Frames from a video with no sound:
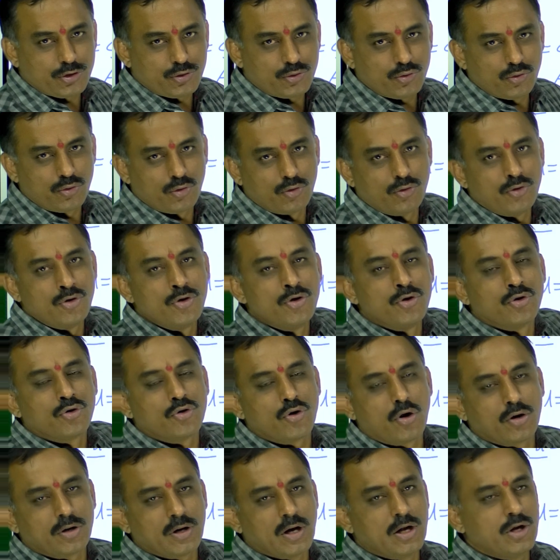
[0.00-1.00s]
to 2.
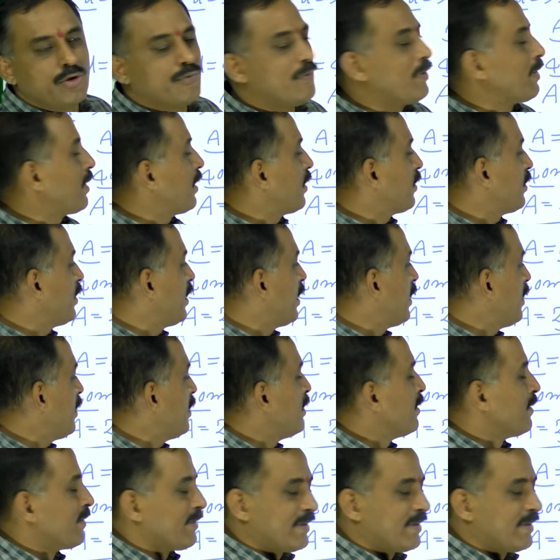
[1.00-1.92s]
Total you will get the